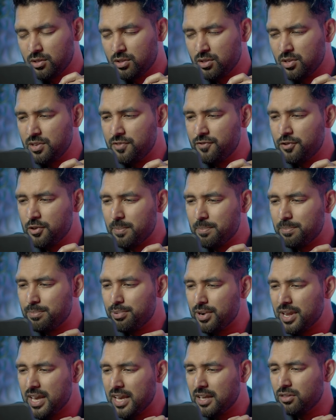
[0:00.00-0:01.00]
So if your
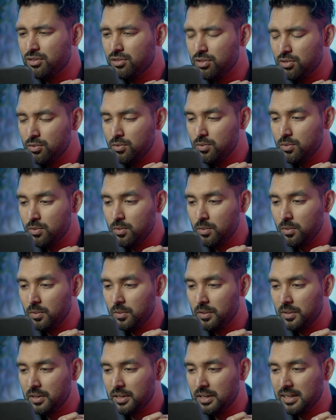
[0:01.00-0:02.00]

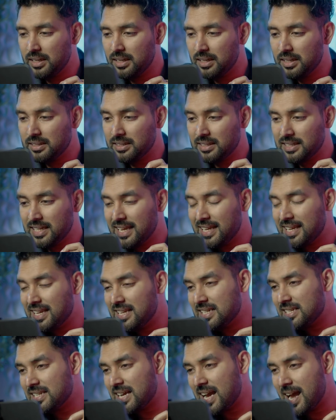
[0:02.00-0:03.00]
breakthrough is
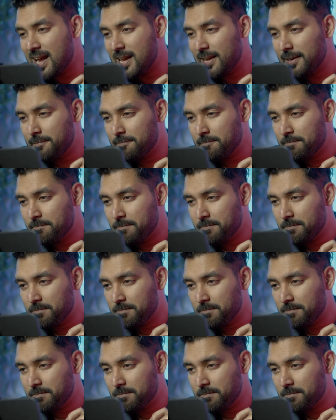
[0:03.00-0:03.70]
taking time,